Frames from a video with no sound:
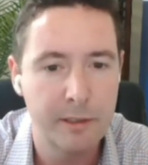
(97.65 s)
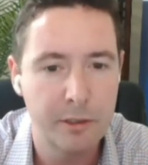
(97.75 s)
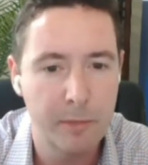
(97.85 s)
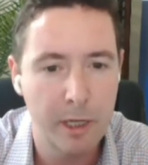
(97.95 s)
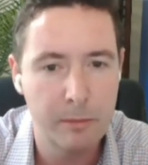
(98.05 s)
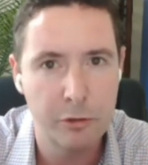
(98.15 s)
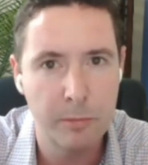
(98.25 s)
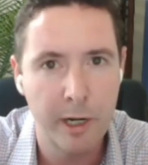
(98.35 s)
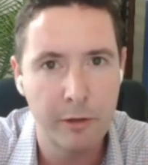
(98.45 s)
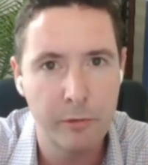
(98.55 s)
I mean,
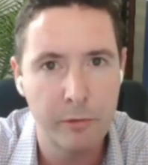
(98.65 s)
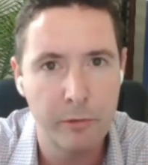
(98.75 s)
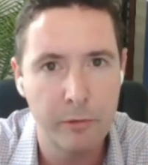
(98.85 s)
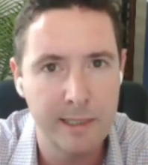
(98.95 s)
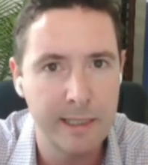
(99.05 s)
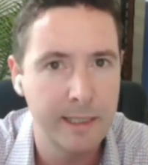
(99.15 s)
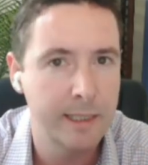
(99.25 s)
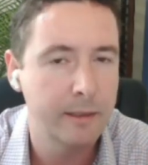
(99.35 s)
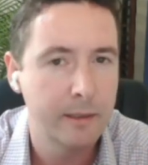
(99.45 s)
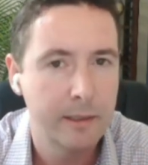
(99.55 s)
sometimes you might read
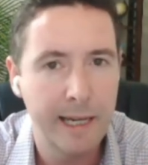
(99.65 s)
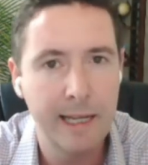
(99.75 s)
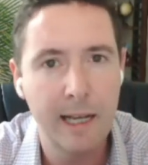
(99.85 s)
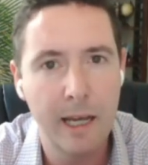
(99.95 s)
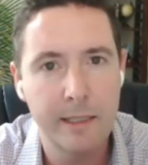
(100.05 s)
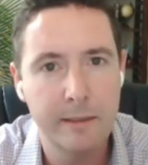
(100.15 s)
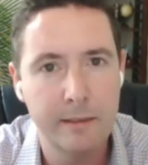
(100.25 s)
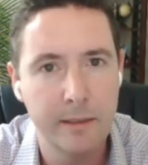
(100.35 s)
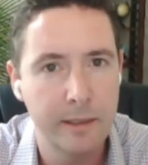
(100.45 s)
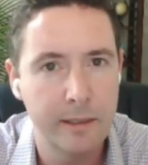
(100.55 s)
misleading
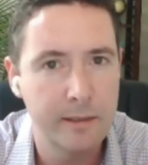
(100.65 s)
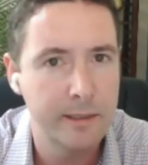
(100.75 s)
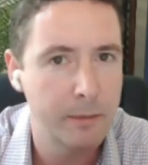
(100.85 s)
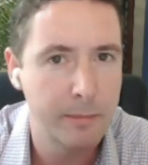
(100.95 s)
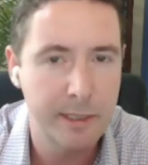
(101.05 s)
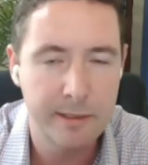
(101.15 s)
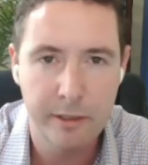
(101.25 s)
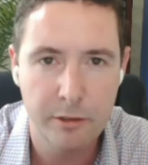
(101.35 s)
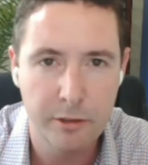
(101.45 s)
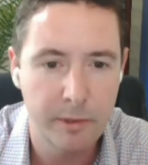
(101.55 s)
headlines in, in
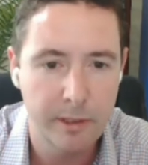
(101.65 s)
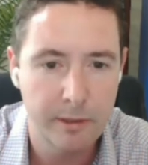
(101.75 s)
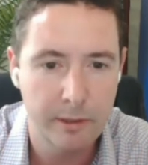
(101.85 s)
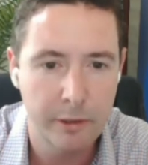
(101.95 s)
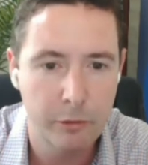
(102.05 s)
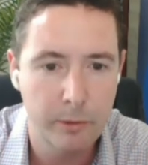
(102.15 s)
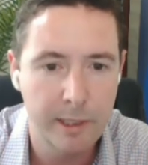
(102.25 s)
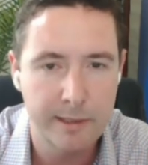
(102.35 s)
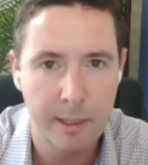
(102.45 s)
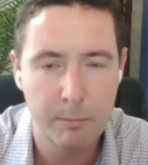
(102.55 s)
CNBC or some of these you know
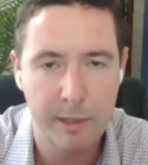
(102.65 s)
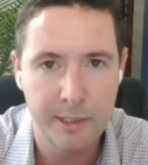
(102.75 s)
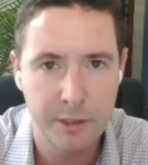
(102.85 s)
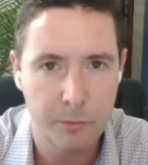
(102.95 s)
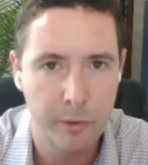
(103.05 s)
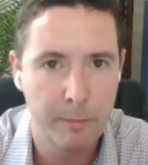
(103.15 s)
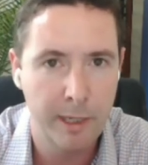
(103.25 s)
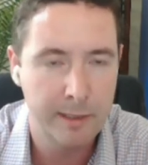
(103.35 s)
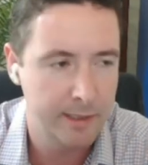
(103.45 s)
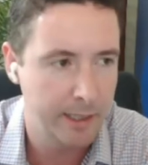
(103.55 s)
real estate places where they
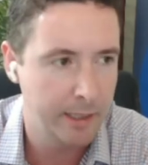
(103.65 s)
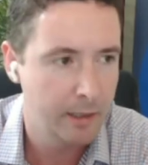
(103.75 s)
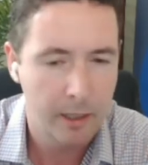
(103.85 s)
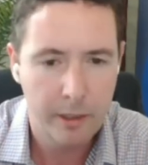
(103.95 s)
might say